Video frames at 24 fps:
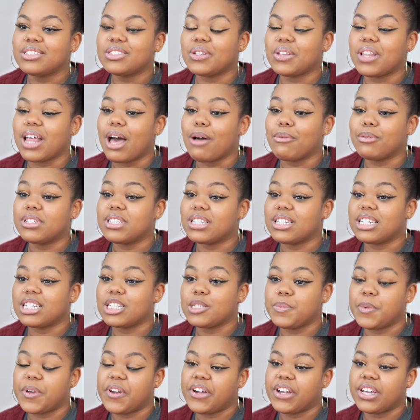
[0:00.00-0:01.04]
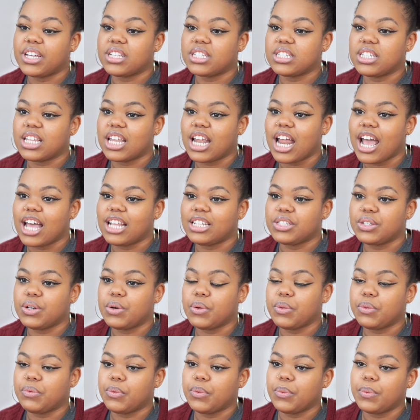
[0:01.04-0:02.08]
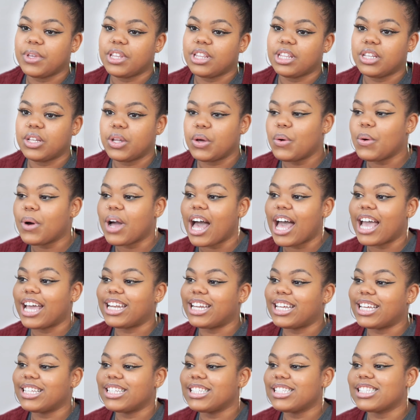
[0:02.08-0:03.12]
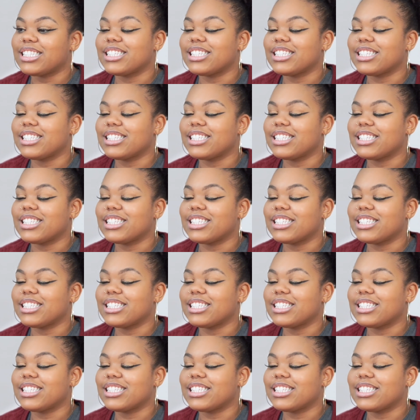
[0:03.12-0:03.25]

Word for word: So that was an experience that I had to go through with no guidance.